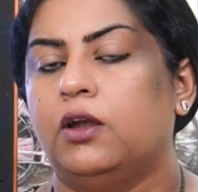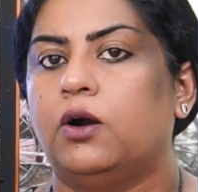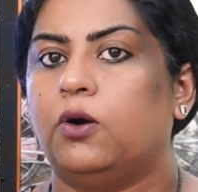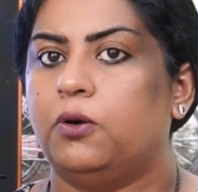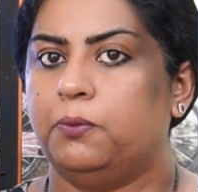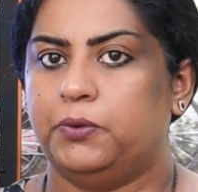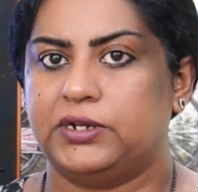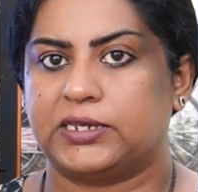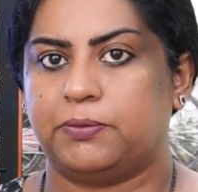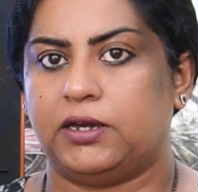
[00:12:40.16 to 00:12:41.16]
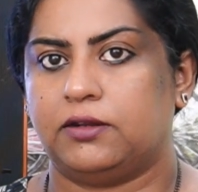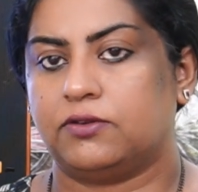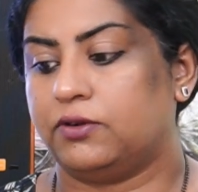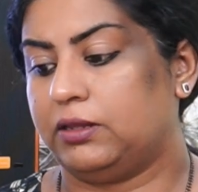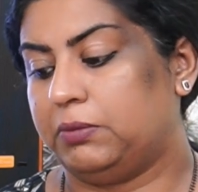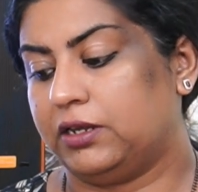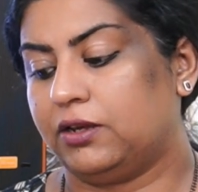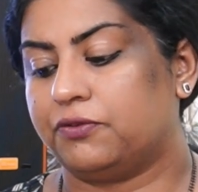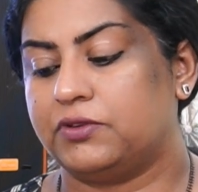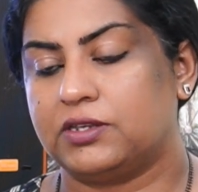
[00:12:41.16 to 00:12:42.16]
Ombudsman. So, in the beginning
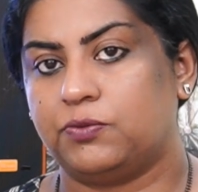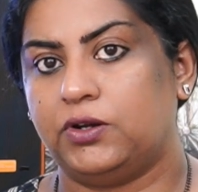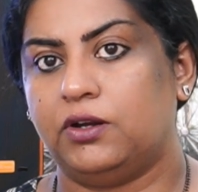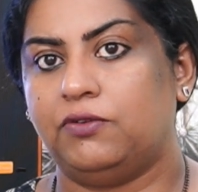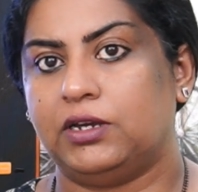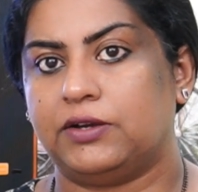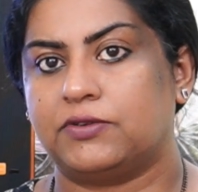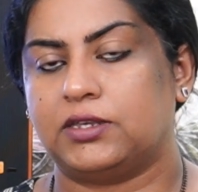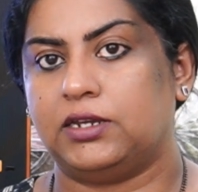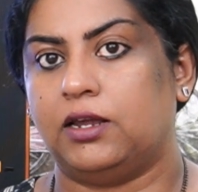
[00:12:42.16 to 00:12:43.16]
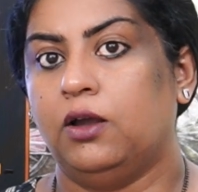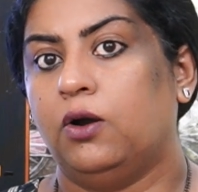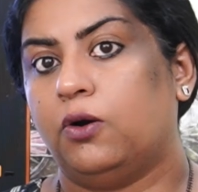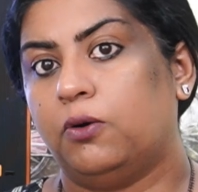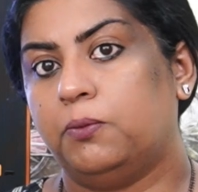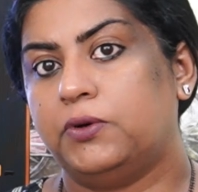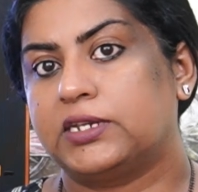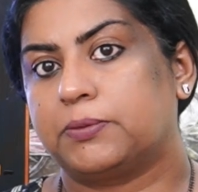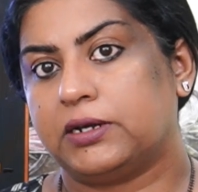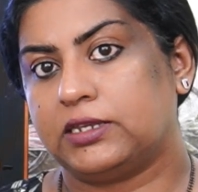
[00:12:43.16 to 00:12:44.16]
of this video, we have seen
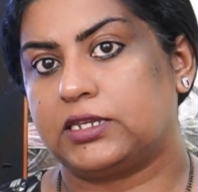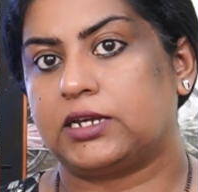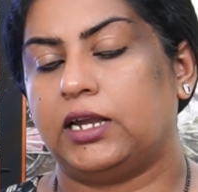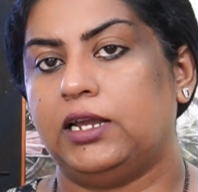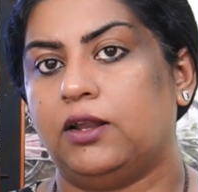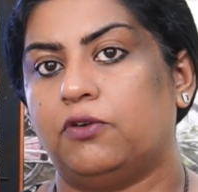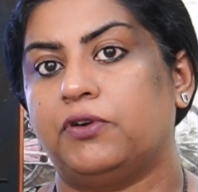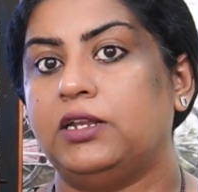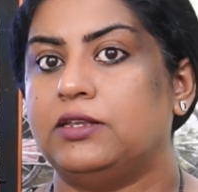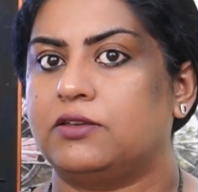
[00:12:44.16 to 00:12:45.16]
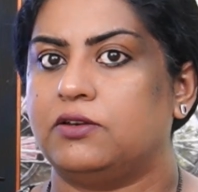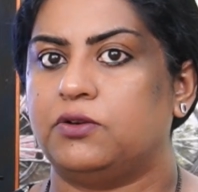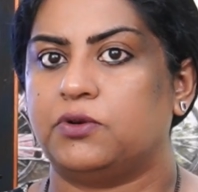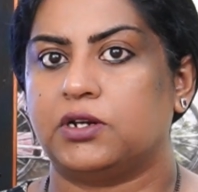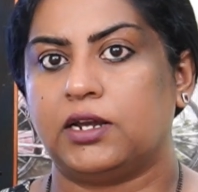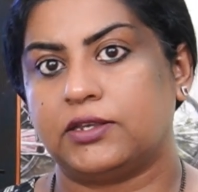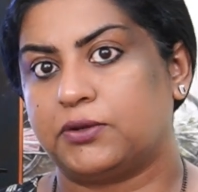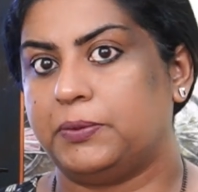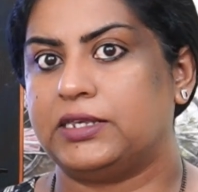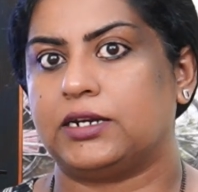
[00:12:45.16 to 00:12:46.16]
Ombudsman style of an institution has to
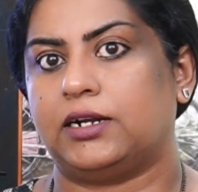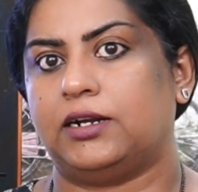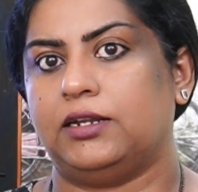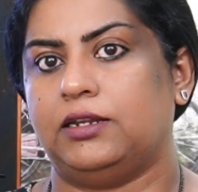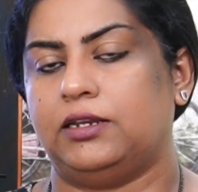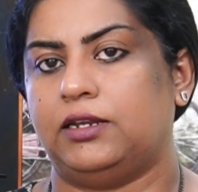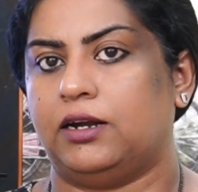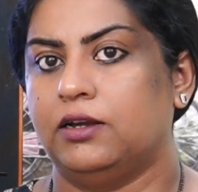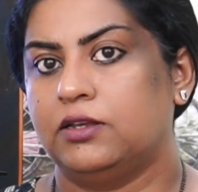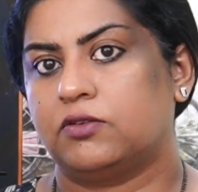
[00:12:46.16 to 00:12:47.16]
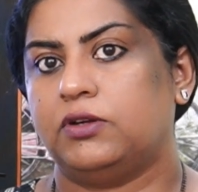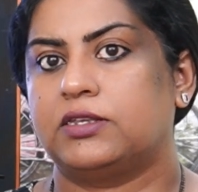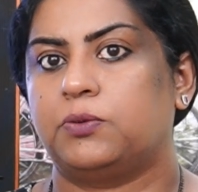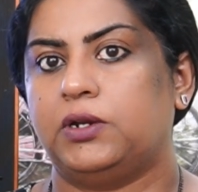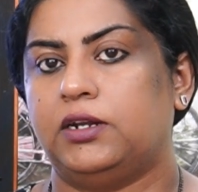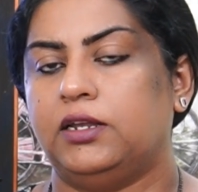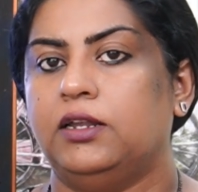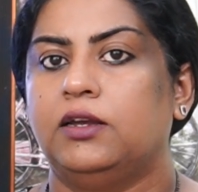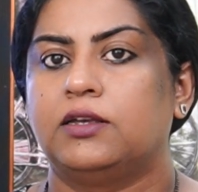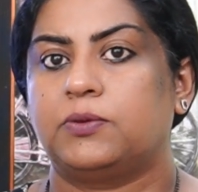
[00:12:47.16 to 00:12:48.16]
be started in India. So, in Sweden
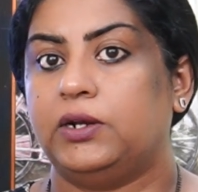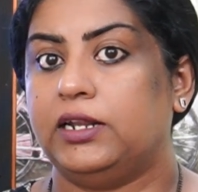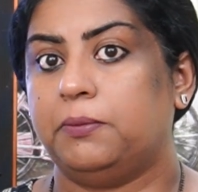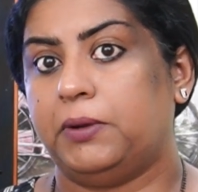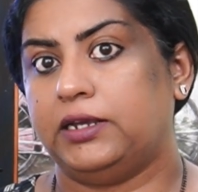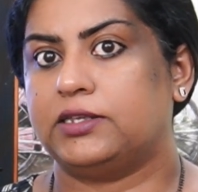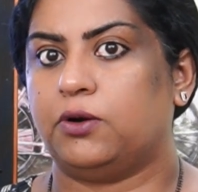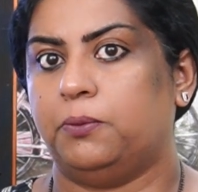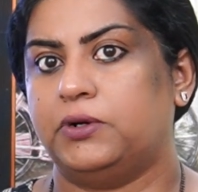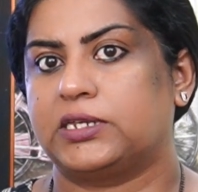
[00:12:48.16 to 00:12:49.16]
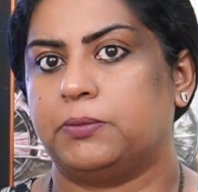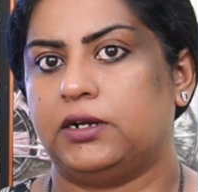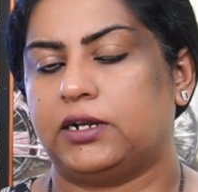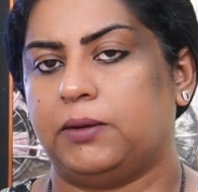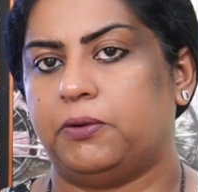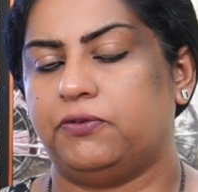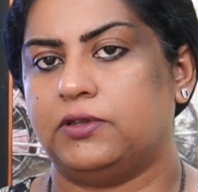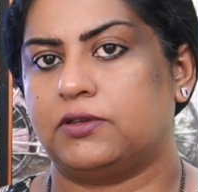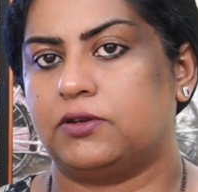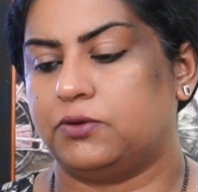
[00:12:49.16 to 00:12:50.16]
based Ombudsman type of
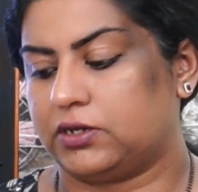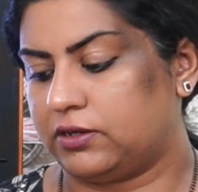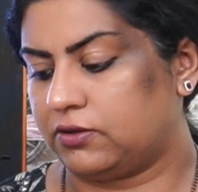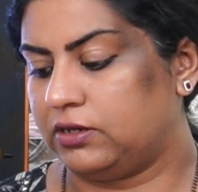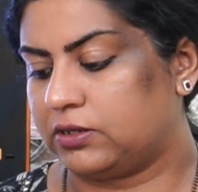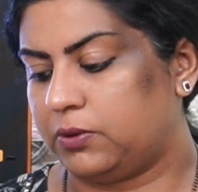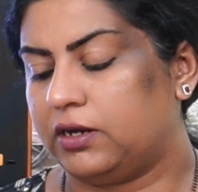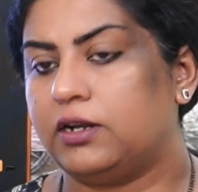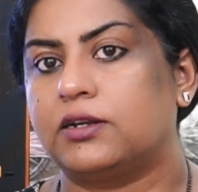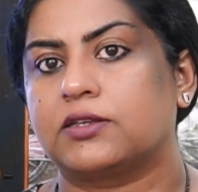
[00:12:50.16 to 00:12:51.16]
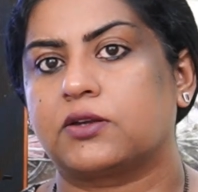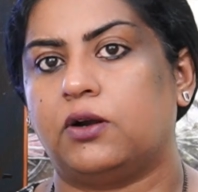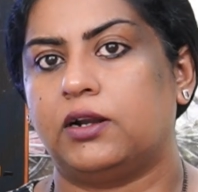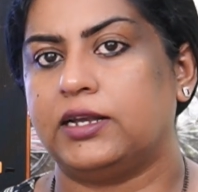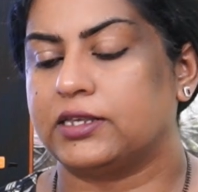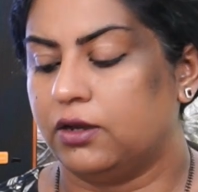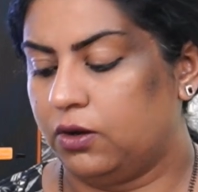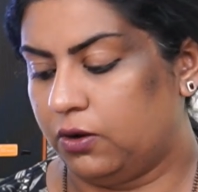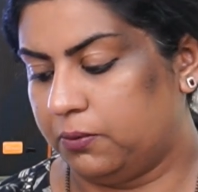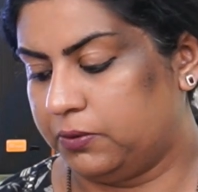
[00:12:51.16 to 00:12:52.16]
institution. So, in Sweden it is called as
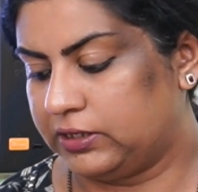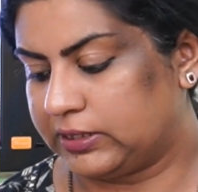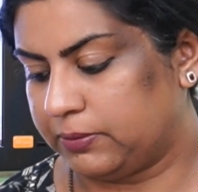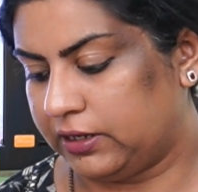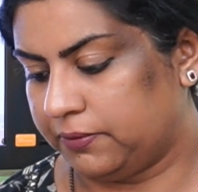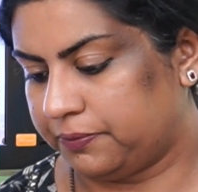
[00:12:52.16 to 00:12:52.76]
Ombudsman.